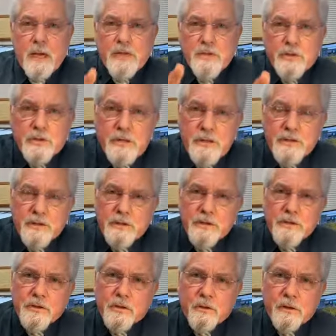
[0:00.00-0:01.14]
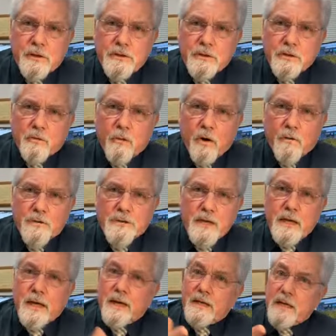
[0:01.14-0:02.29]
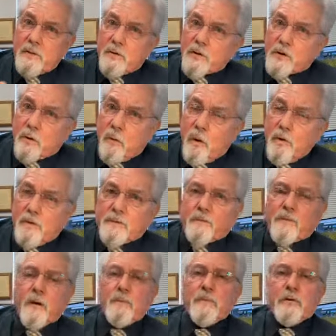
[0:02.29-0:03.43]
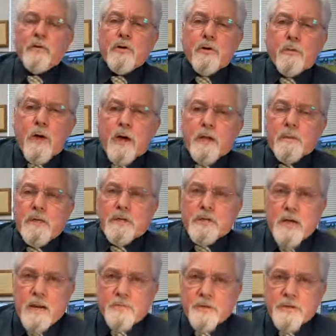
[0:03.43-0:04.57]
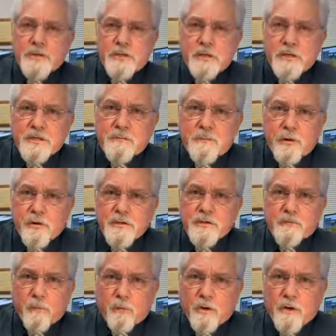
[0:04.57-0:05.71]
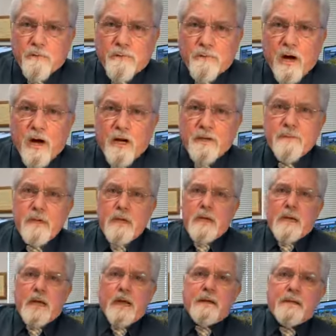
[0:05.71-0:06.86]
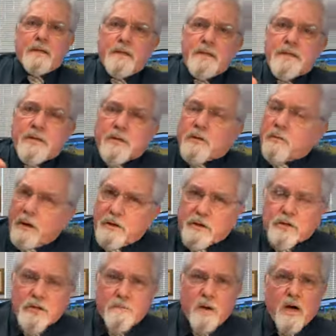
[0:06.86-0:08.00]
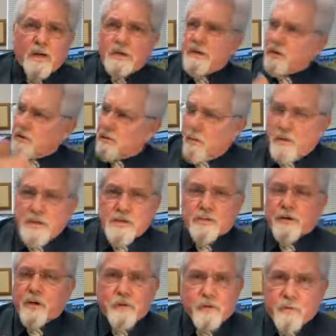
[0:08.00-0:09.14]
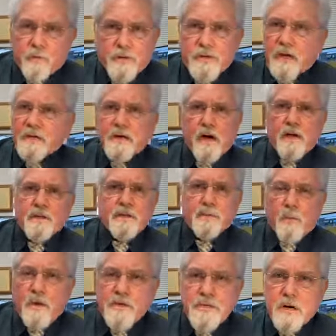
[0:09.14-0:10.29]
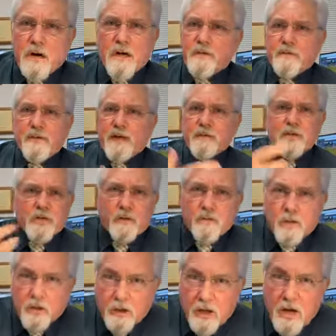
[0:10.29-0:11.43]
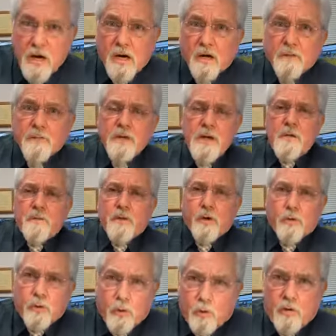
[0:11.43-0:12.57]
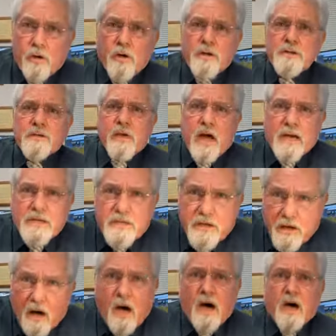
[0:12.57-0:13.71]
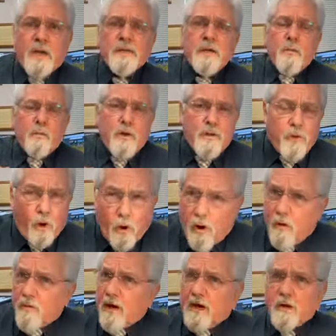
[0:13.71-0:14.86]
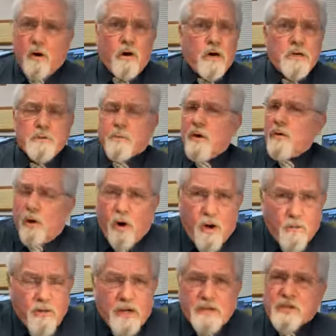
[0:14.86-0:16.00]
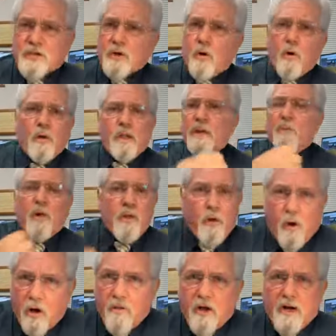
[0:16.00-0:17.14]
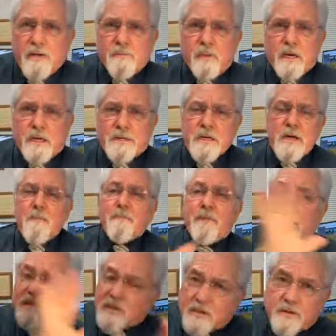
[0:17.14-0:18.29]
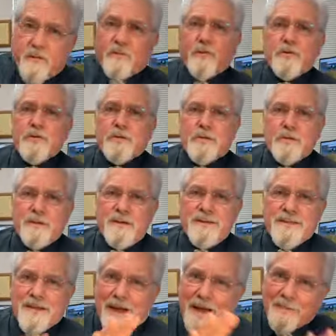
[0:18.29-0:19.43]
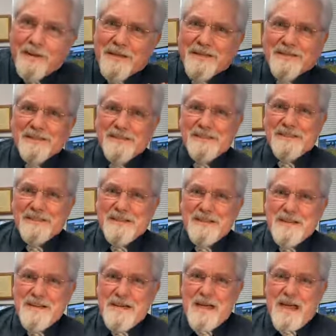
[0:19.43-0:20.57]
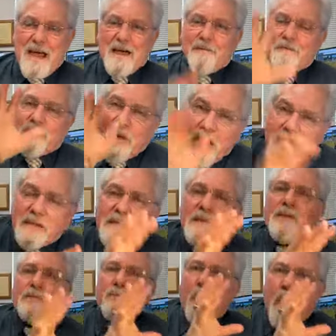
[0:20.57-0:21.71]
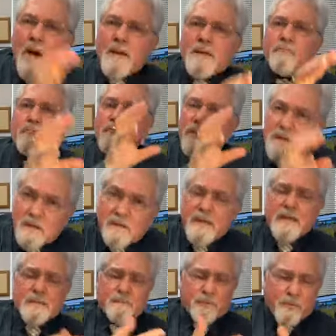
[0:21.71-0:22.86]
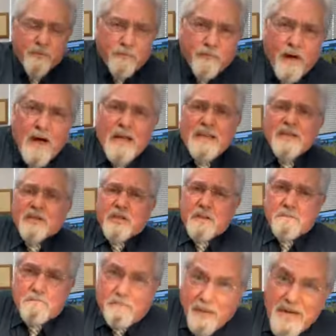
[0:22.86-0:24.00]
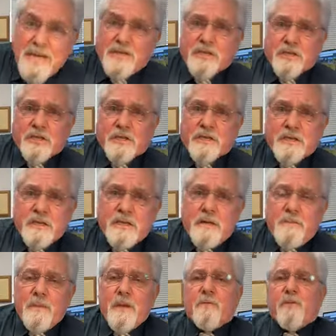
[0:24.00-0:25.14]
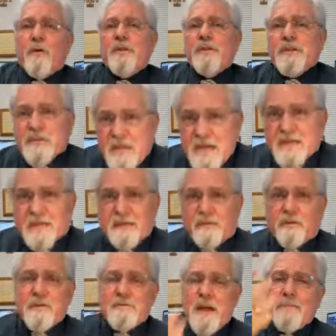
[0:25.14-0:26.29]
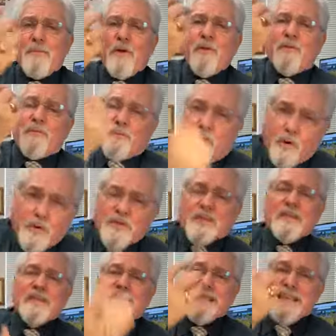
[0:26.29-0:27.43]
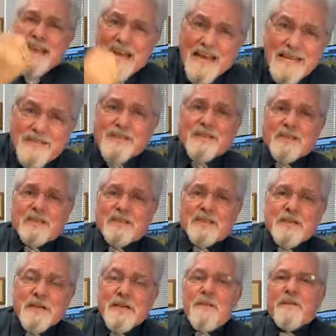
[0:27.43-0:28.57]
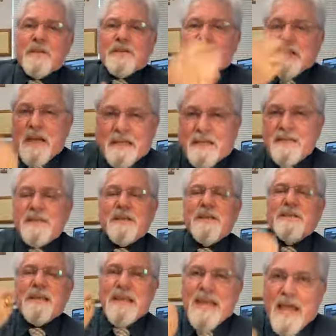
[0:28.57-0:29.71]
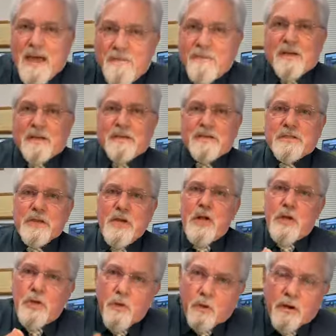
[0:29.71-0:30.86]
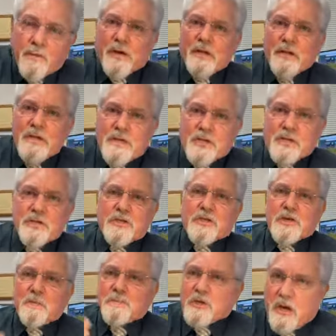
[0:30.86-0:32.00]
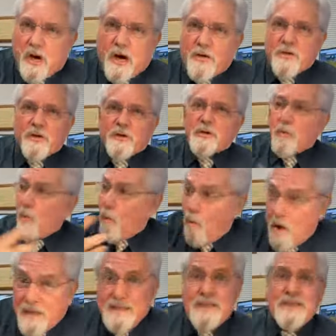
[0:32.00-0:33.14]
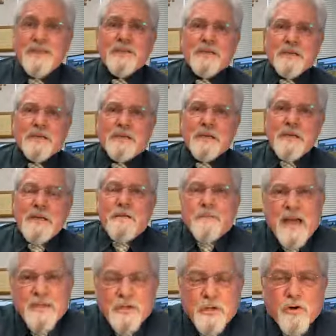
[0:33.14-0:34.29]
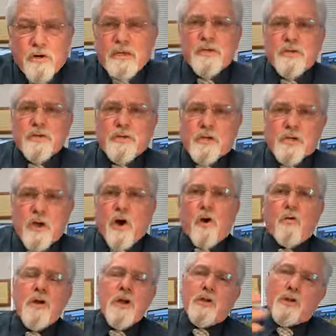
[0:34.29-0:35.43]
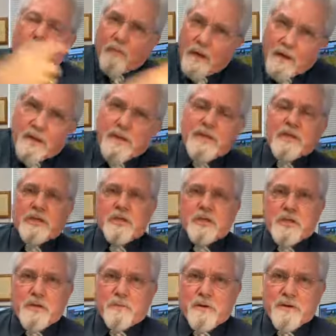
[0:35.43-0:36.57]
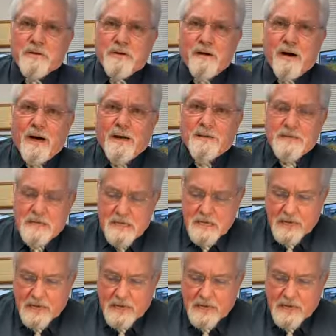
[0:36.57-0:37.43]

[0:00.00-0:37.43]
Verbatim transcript: And Jesus is going to quote, and he will quote from Deuteronomy chapter 6, verse 4 and 5, and it is the great Shema Hear, O Israel, the Lord thy God is one God, and thou shalt love the Lord thy God with all thy heart, with all thy soul, and with all thy might. That's the first tablet. And that is what really provides the basis for the second. Remember, the first is the essence, the second is the evidence. Your relationship to others, what is it? That's going to show your relationship with God.